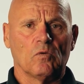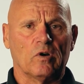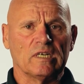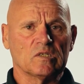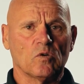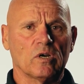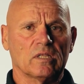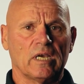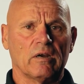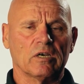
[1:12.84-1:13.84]
when I saw
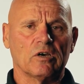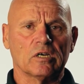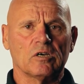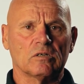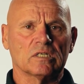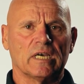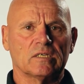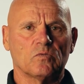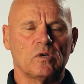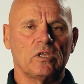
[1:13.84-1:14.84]
it there, I got in
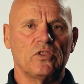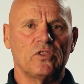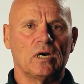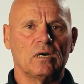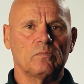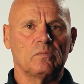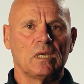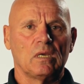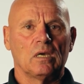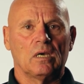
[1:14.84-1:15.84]
contact with
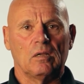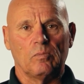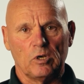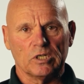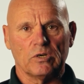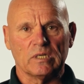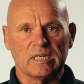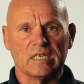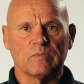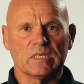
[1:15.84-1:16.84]
Alberto and
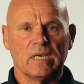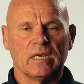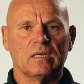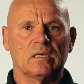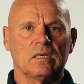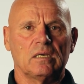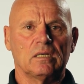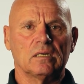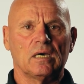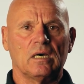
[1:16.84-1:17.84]
Desmotech
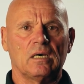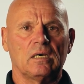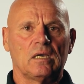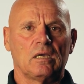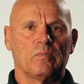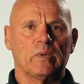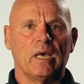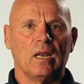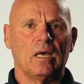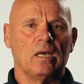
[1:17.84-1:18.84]
in
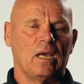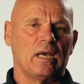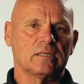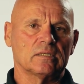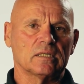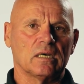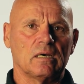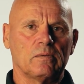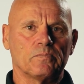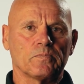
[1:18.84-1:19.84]
Biella
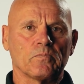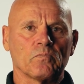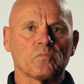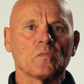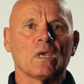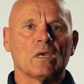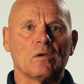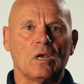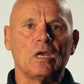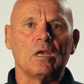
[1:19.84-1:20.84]
and
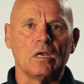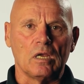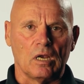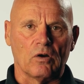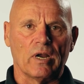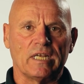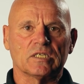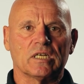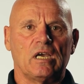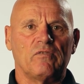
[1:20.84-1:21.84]

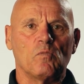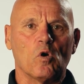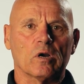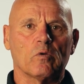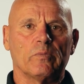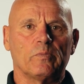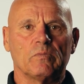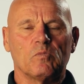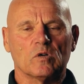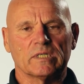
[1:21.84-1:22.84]
arranged to have more
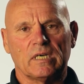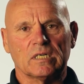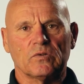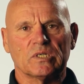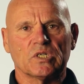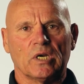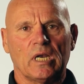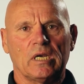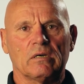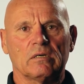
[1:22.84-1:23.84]
equipment brought down to
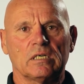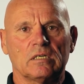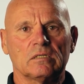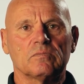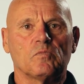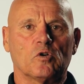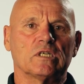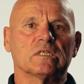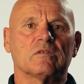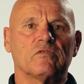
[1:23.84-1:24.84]
Australia and put
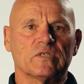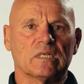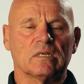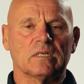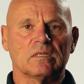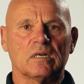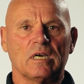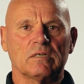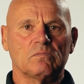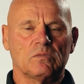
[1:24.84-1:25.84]
into a facility that
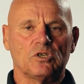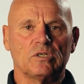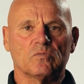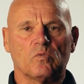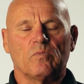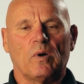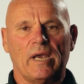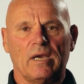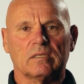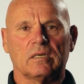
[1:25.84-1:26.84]
I used with
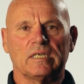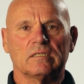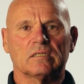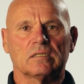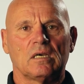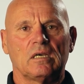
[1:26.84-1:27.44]
my athletes,